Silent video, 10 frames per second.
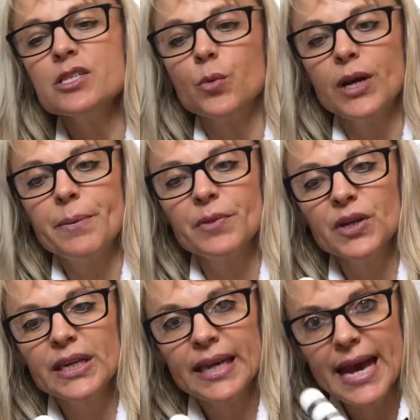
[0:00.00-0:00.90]
so when I'm
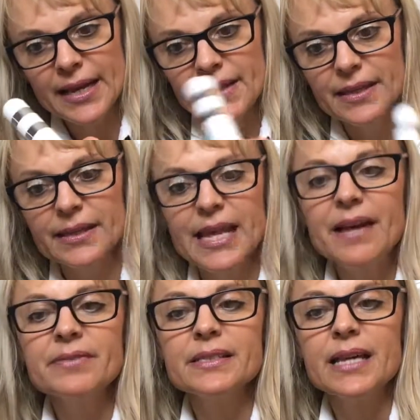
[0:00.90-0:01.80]
looking at it, the
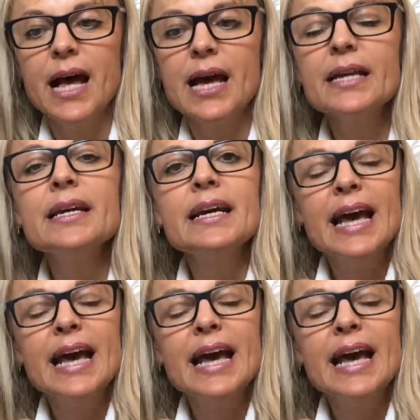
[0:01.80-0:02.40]
left side,